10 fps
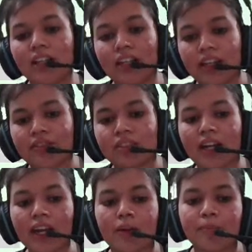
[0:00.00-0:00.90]
which helps
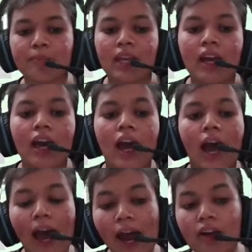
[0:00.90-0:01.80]
to clean our
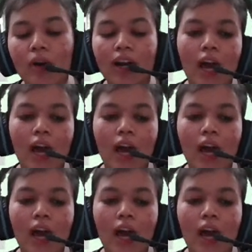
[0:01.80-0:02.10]
environment.